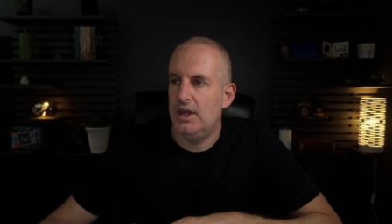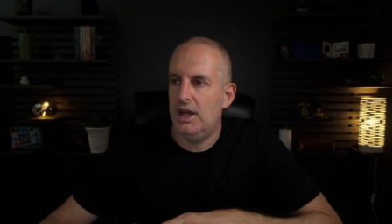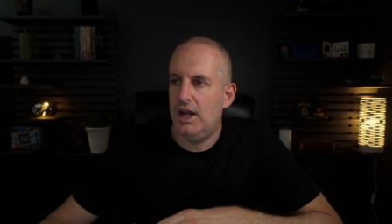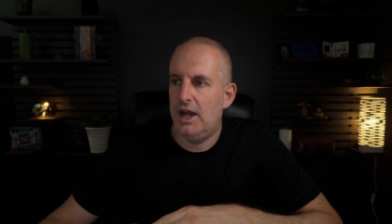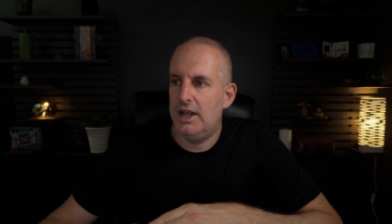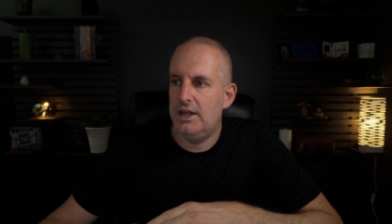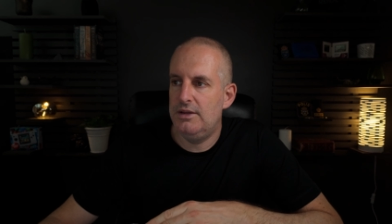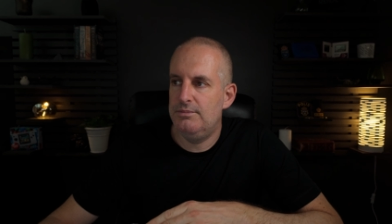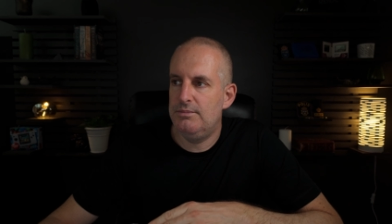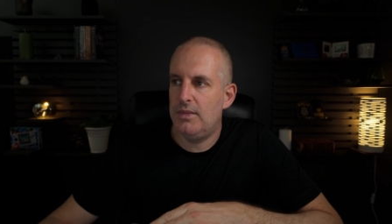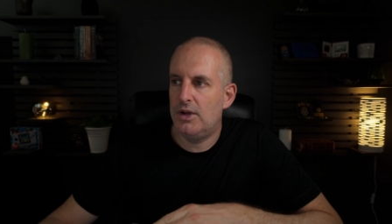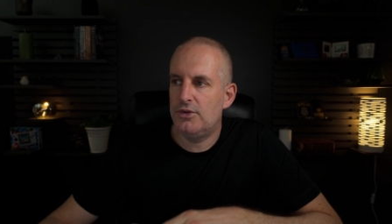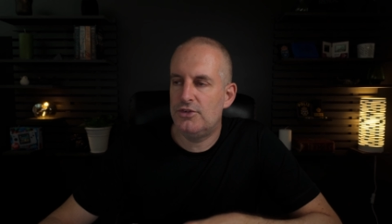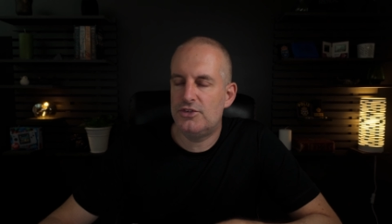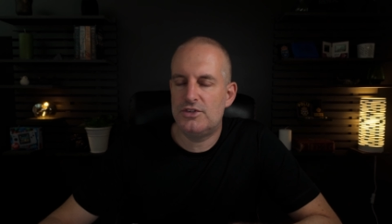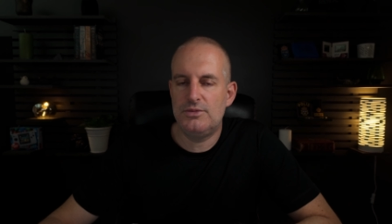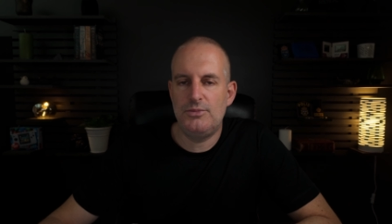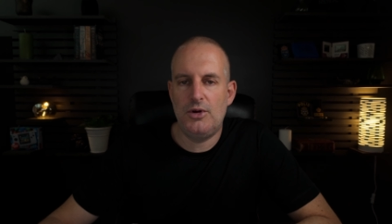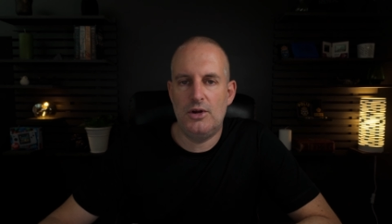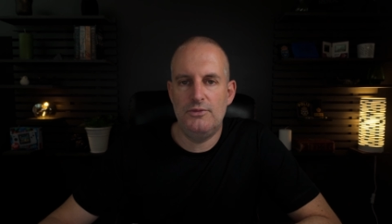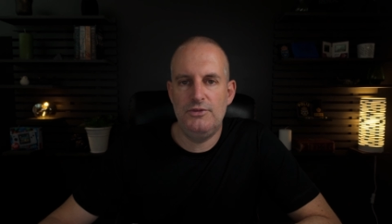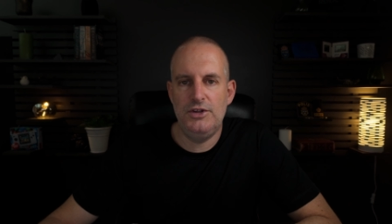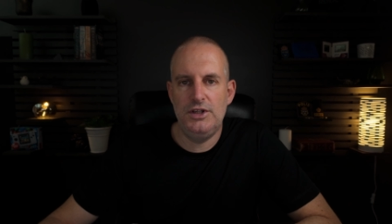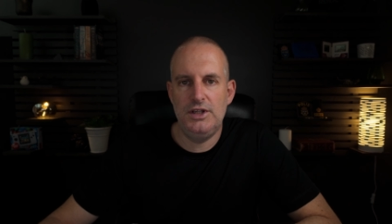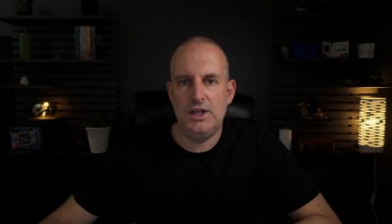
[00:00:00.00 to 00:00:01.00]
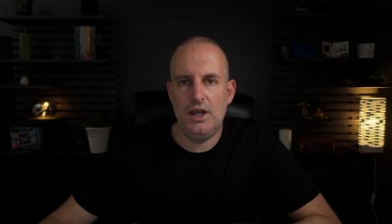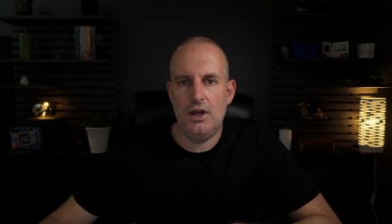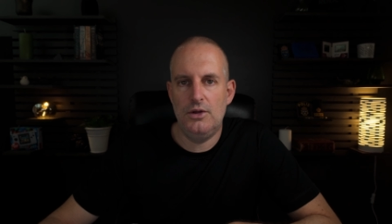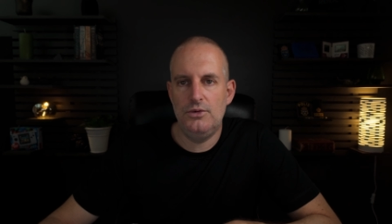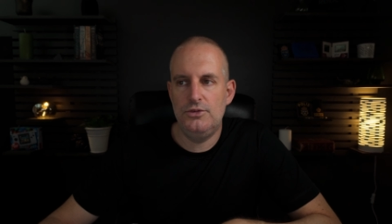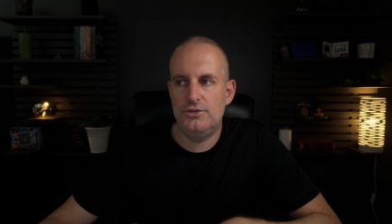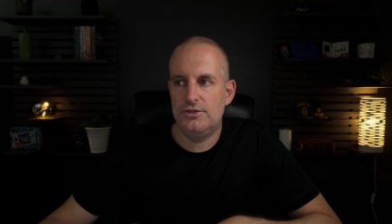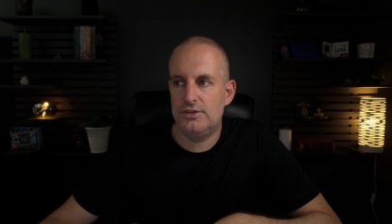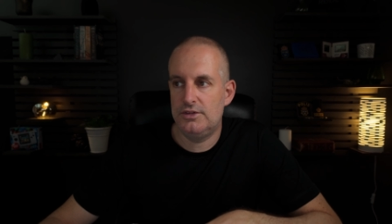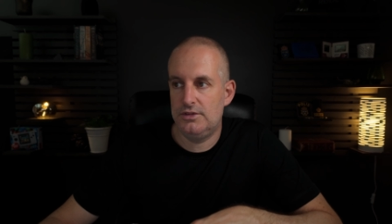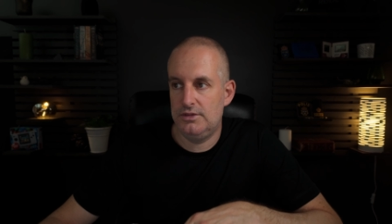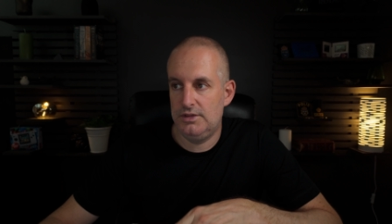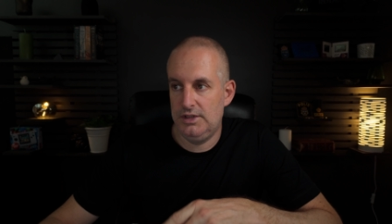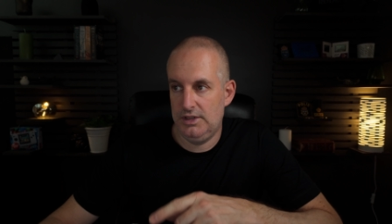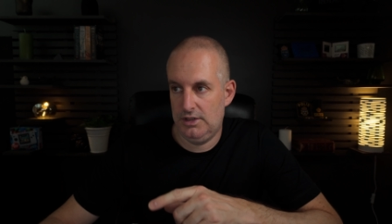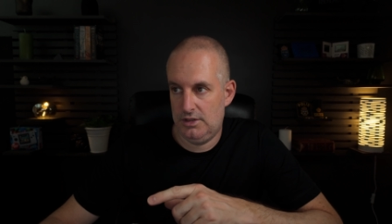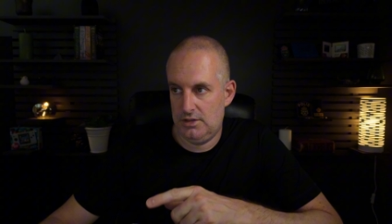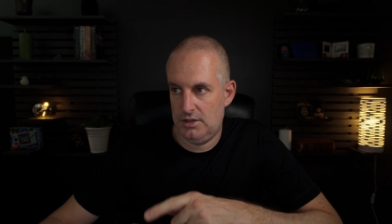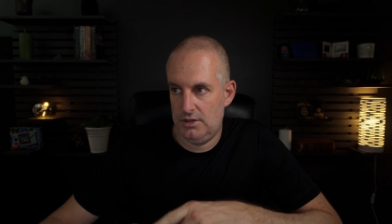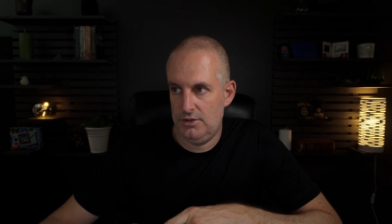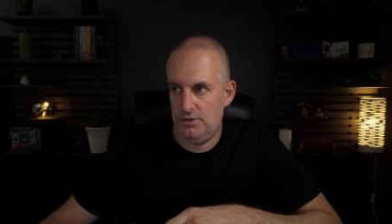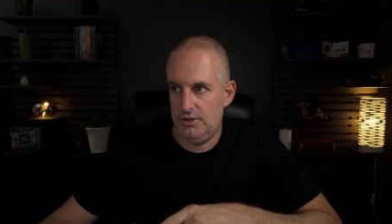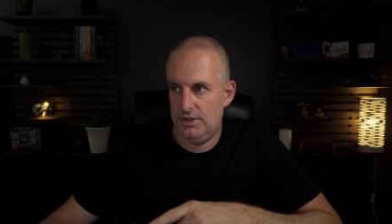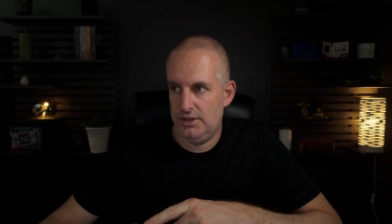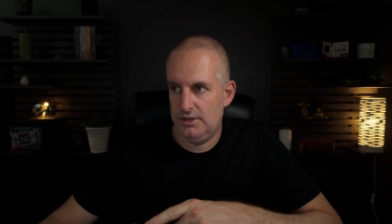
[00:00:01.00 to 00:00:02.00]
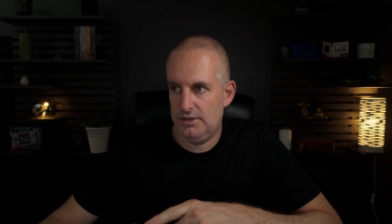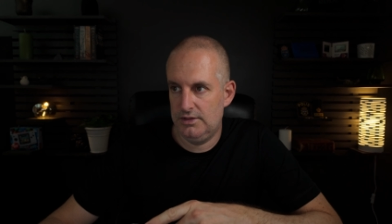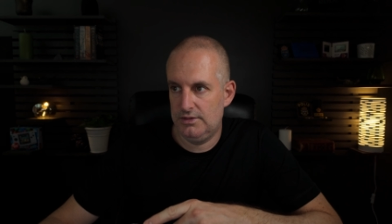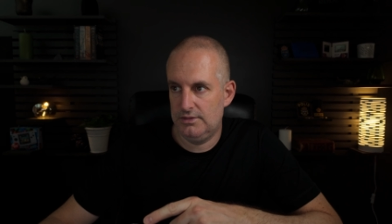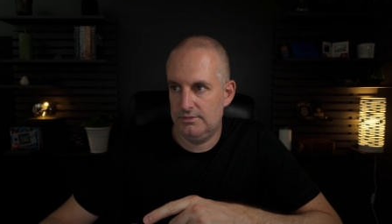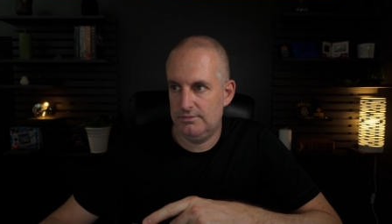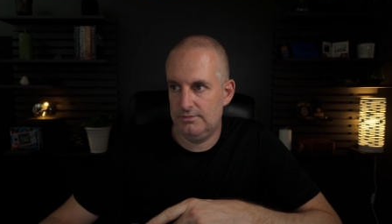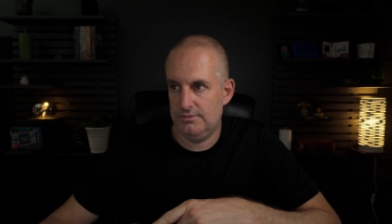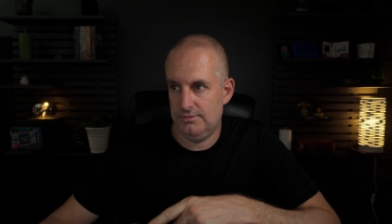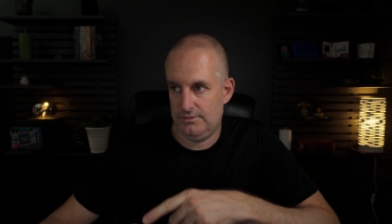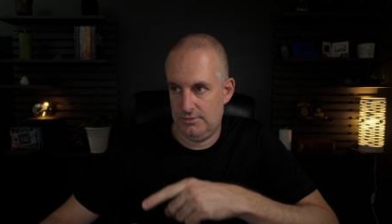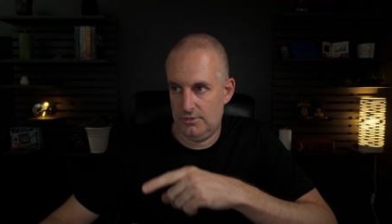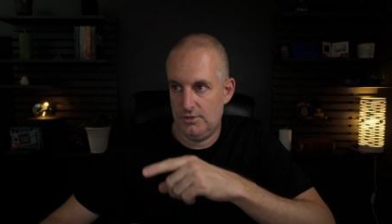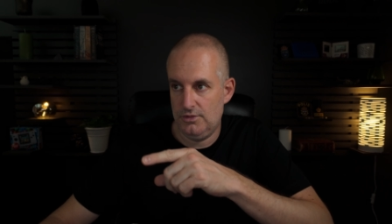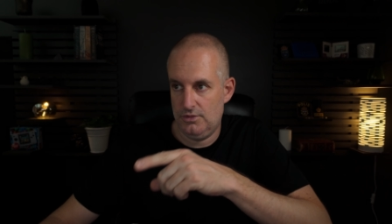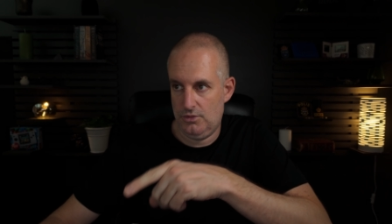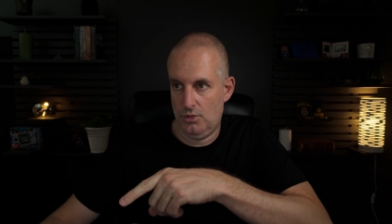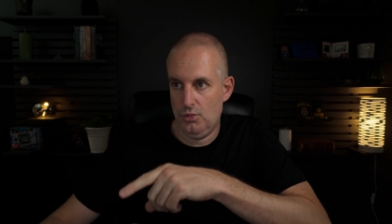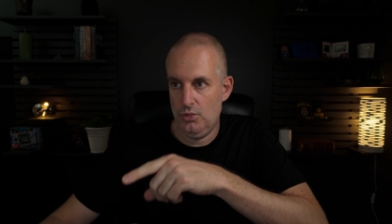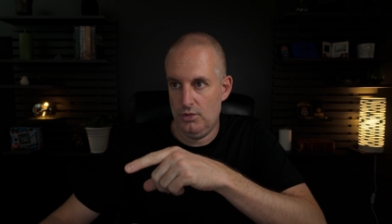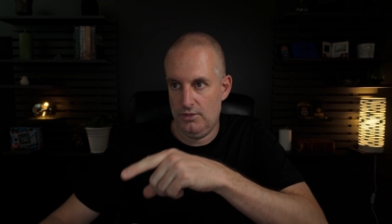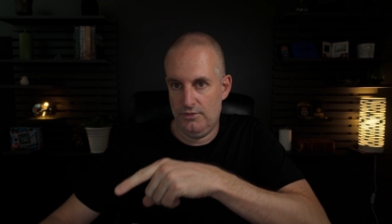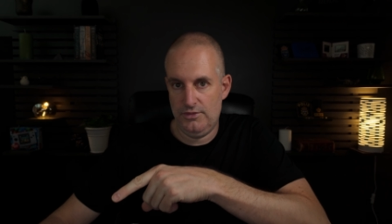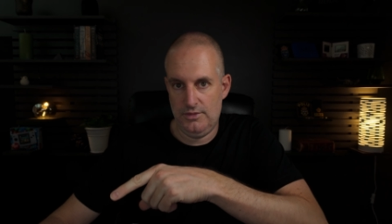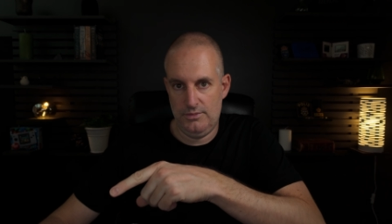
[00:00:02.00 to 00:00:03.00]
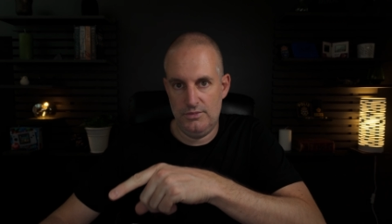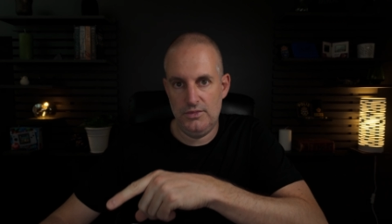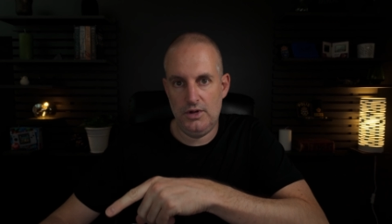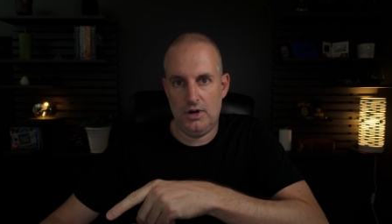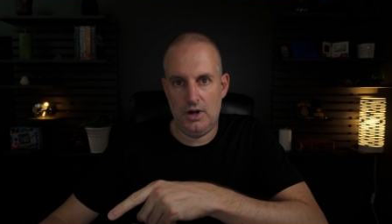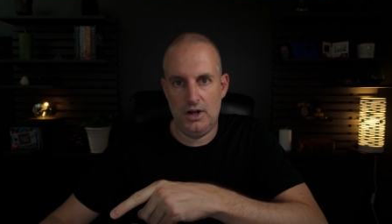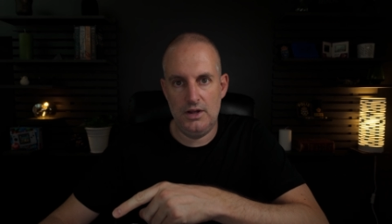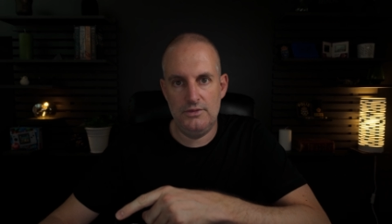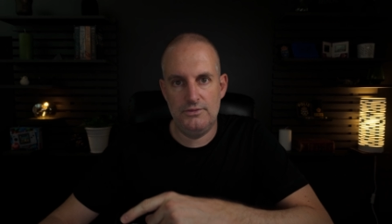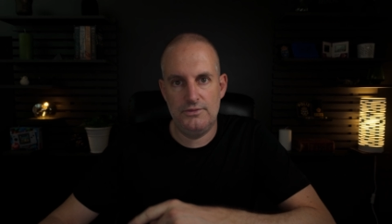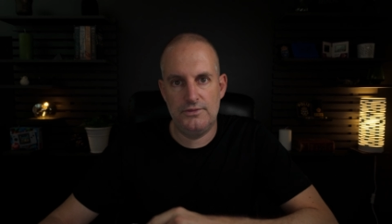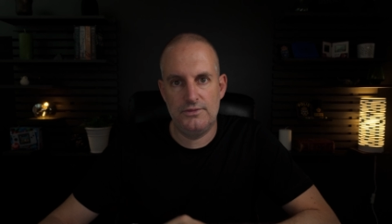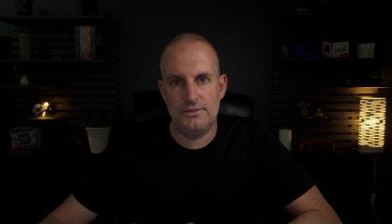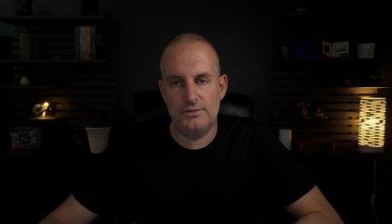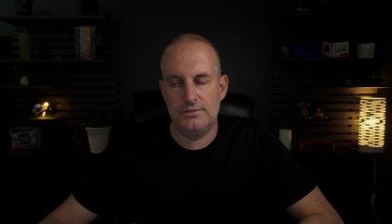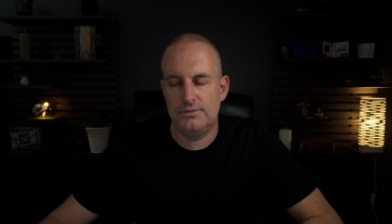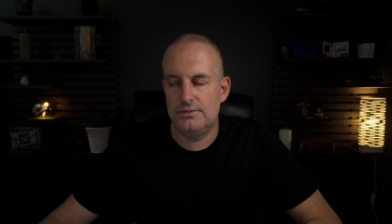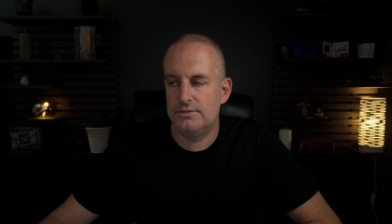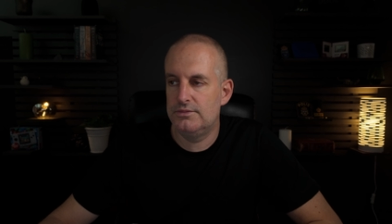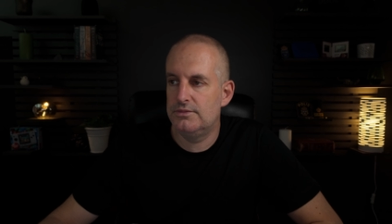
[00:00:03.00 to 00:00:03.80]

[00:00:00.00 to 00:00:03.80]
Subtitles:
And in most of my videos, including all of them that I've